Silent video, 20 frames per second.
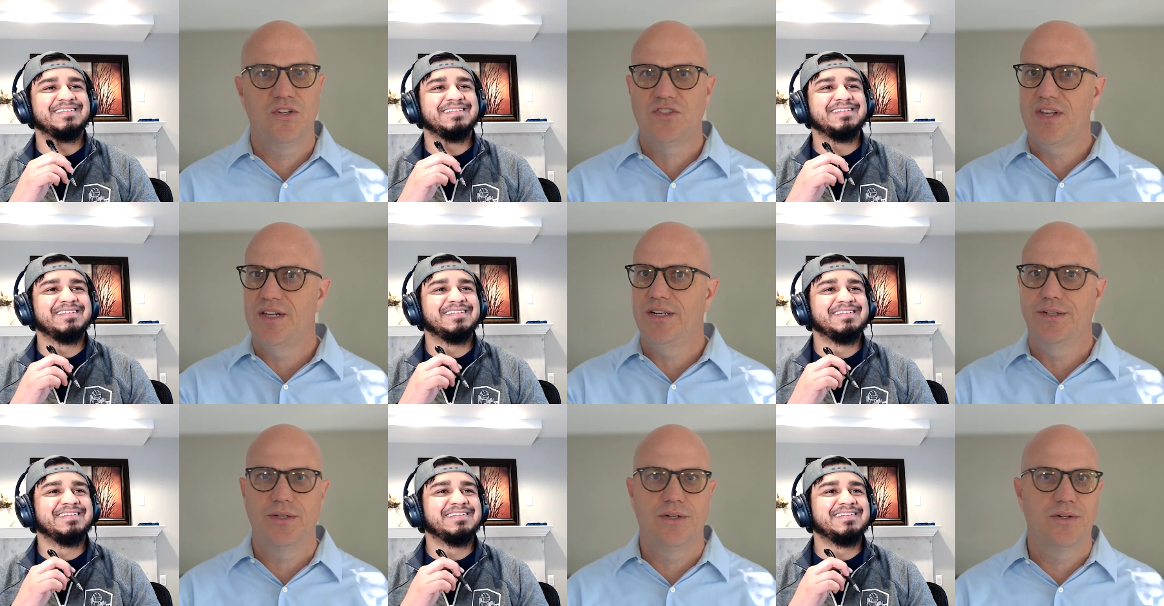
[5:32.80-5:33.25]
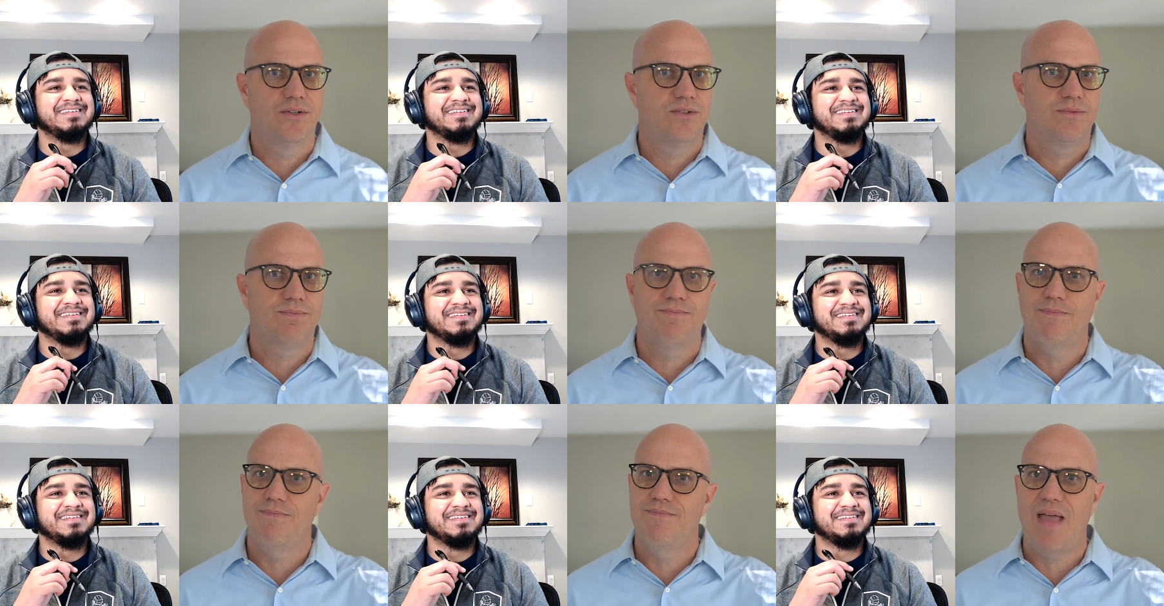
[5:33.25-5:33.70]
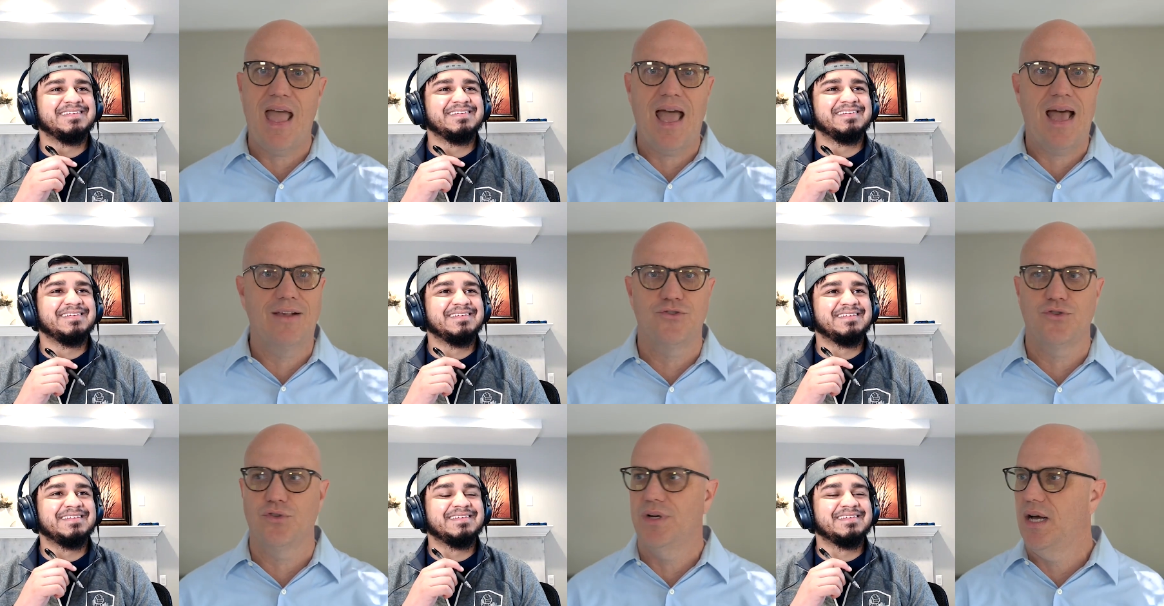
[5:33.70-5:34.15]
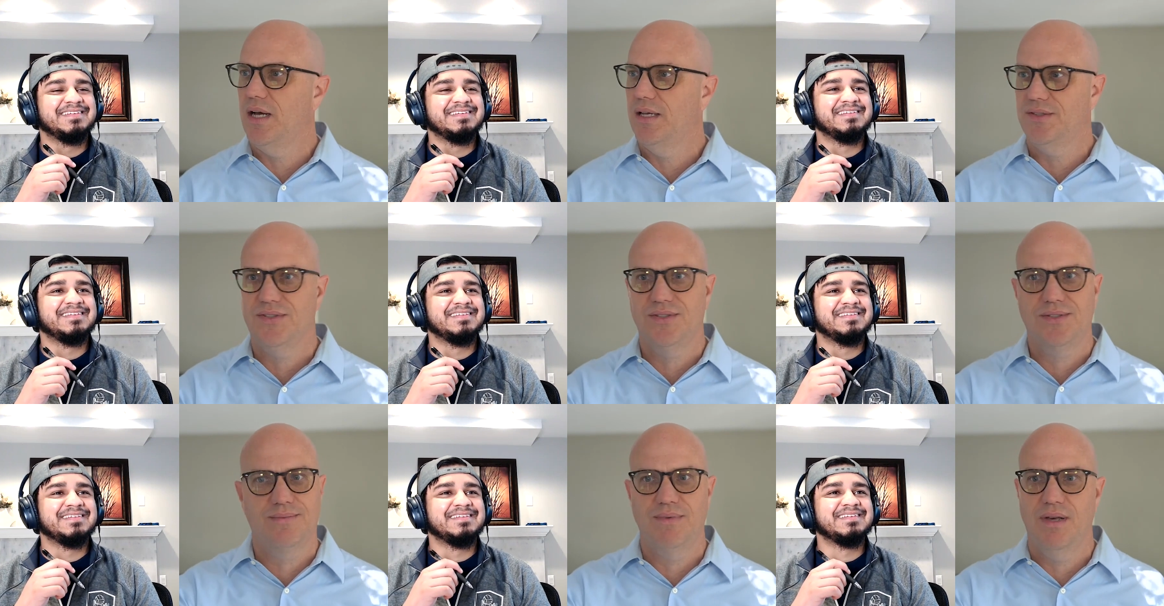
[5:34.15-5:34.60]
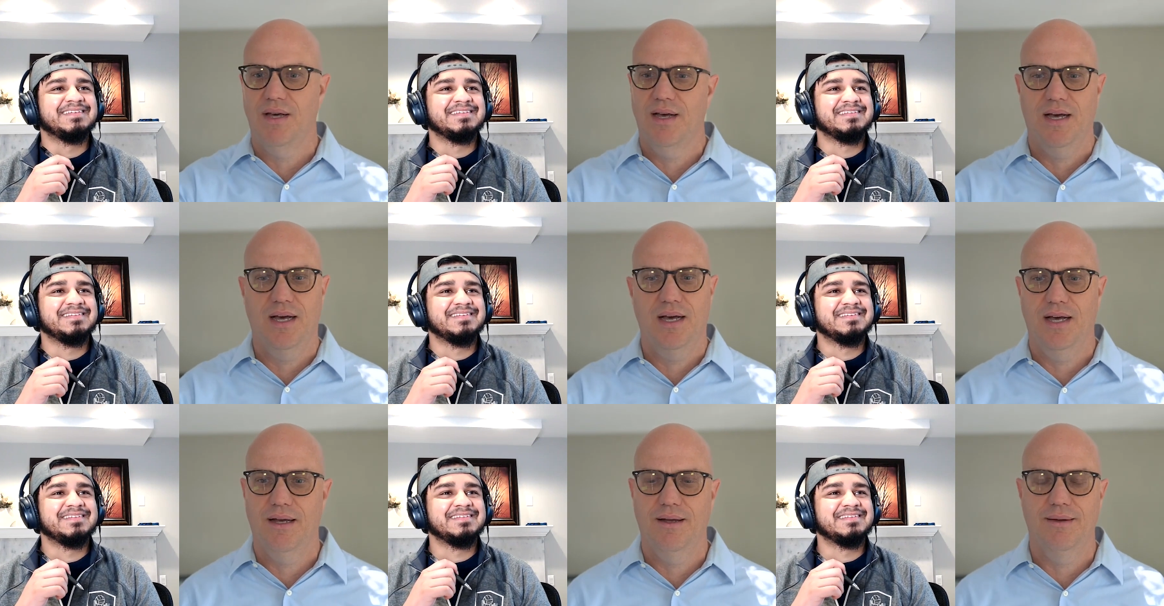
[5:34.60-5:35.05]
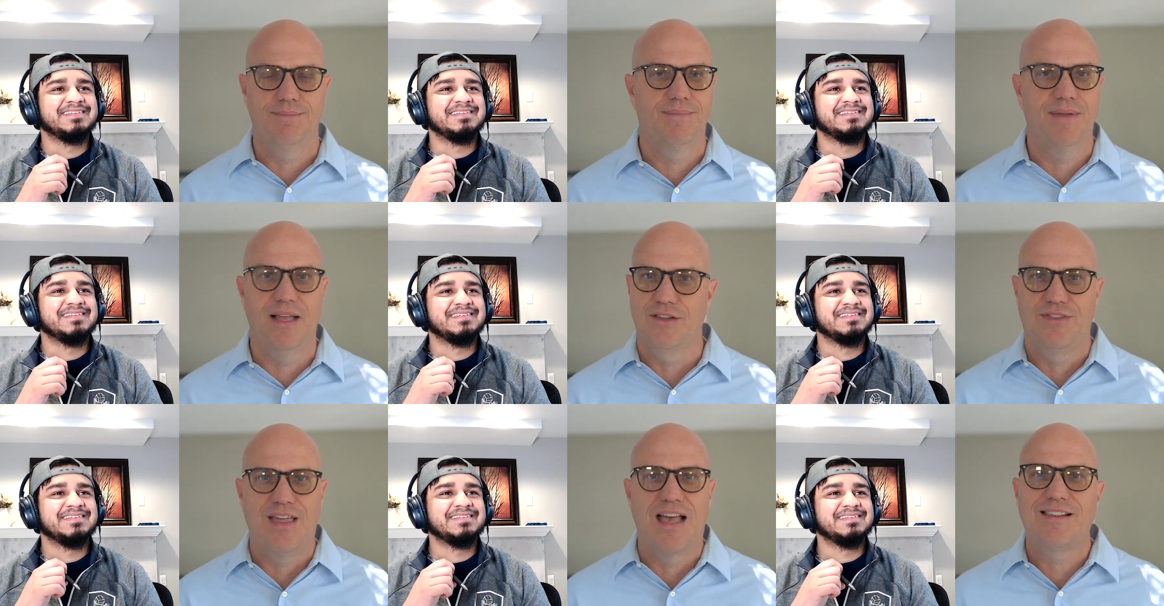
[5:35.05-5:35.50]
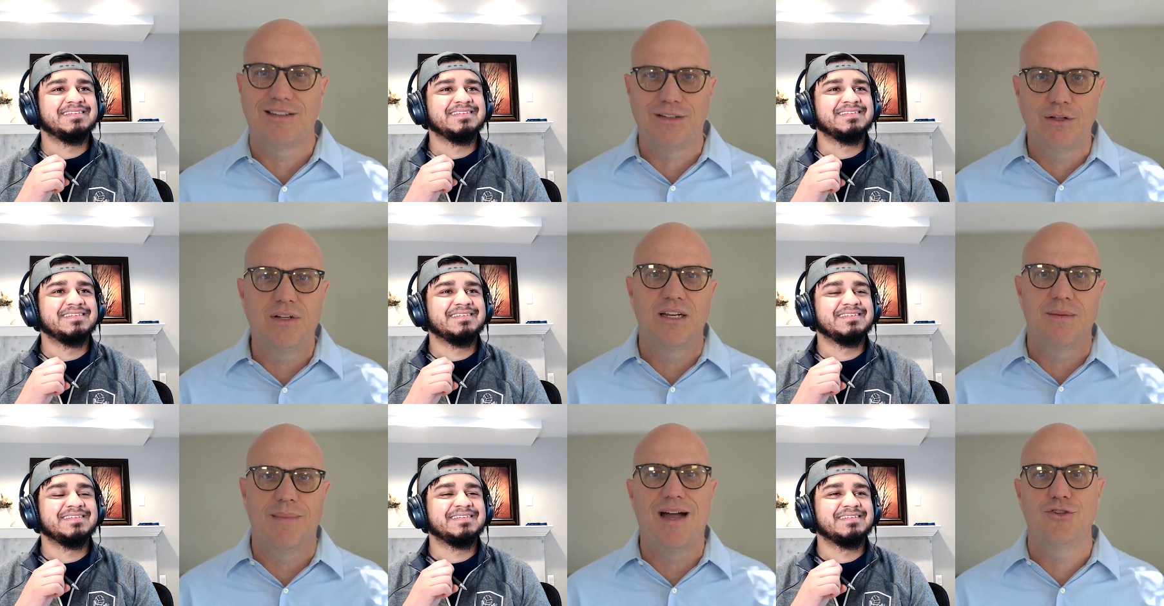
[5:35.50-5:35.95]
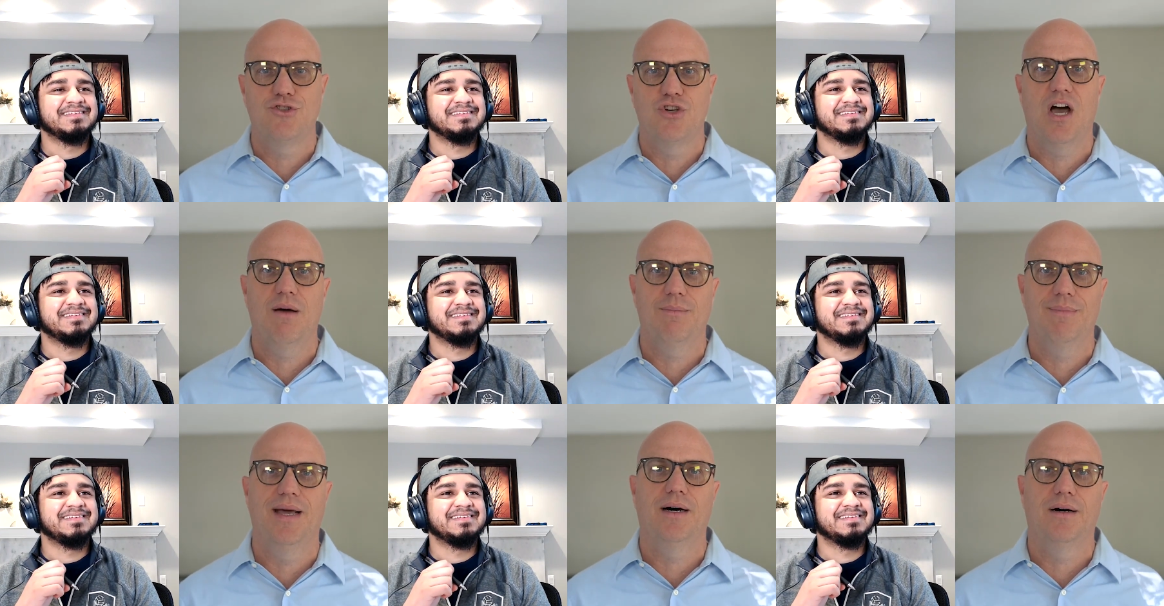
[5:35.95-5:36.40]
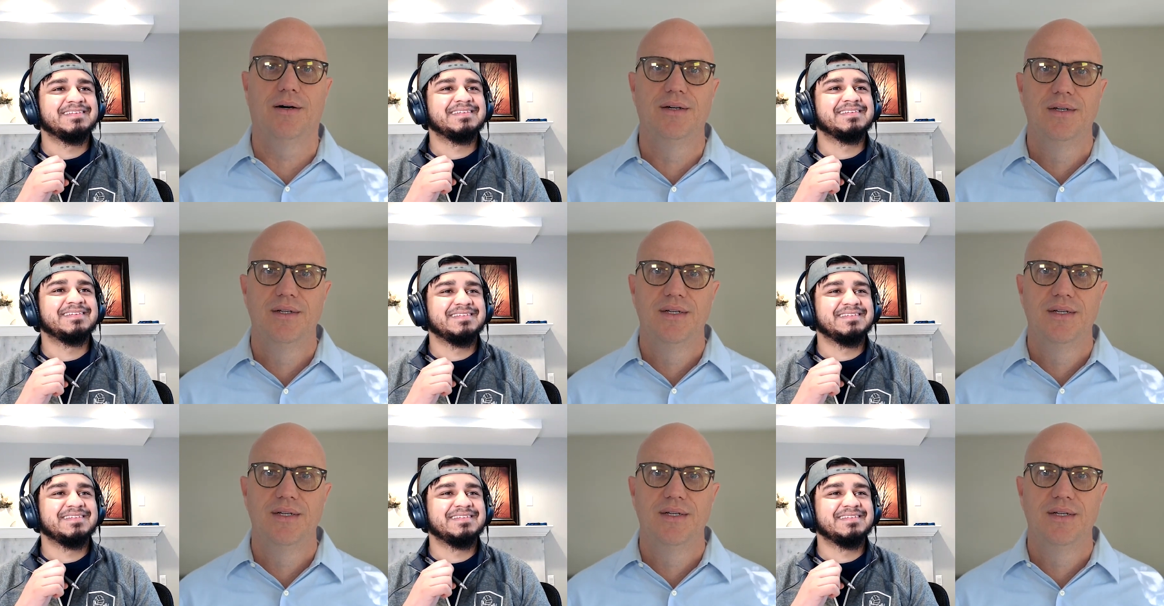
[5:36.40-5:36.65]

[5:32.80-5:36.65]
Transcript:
Speaker 1: senators, astronauts. Uh, that's really my job now.